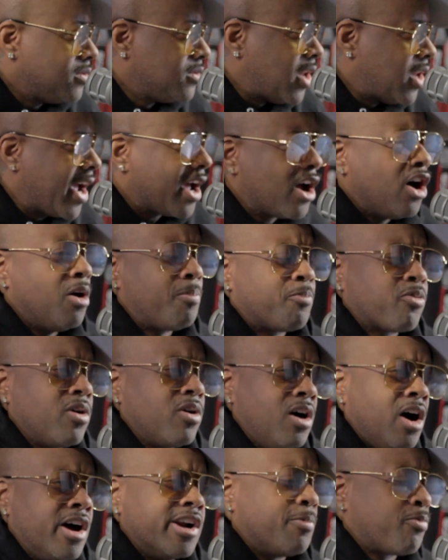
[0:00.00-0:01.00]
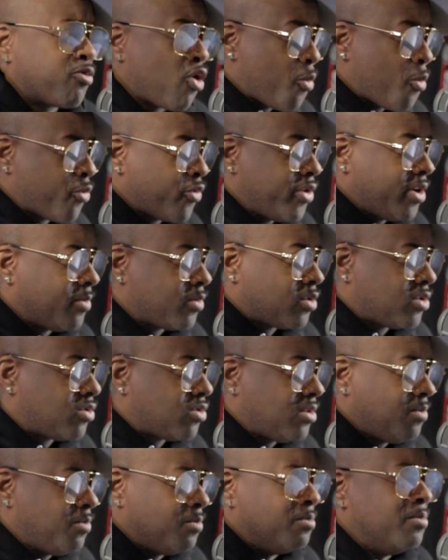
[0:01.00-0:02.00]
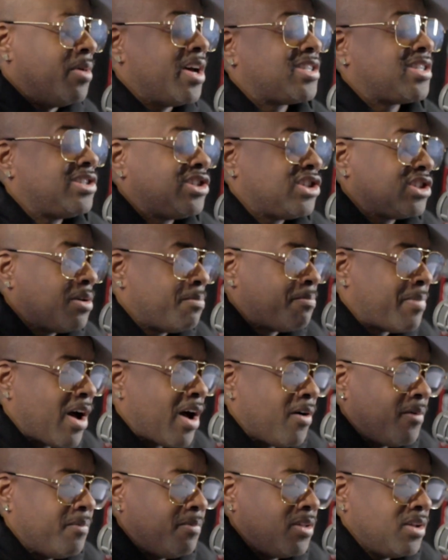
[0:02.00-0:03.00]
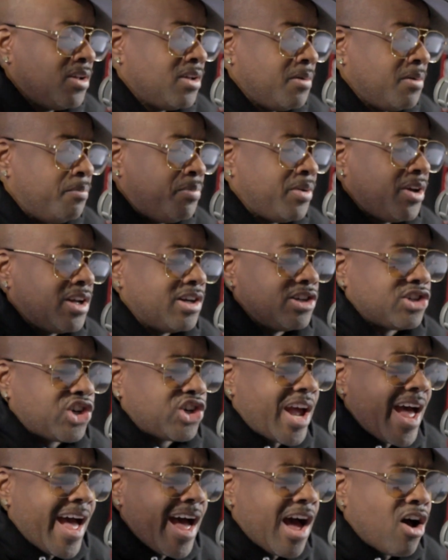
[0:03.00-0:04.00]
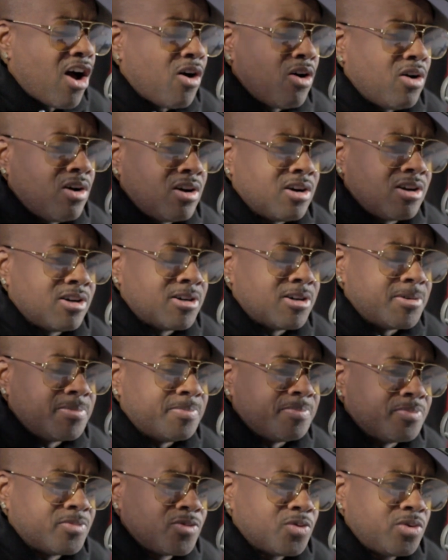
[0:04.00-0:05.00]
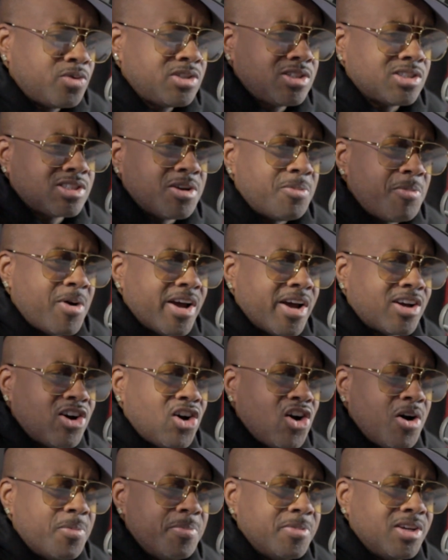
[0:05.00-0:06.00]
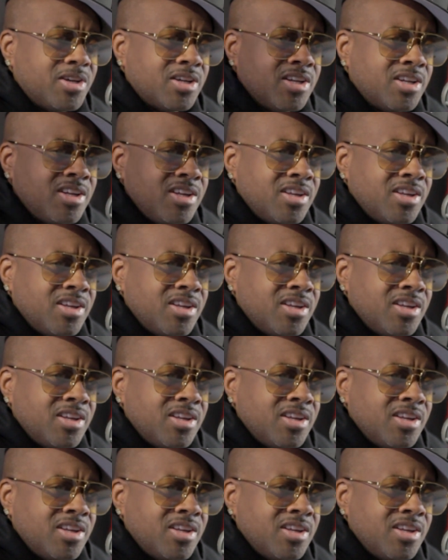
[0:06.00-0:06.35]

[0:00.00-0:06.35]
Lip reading: like unappropriate messages about being a child. What did somebody call me?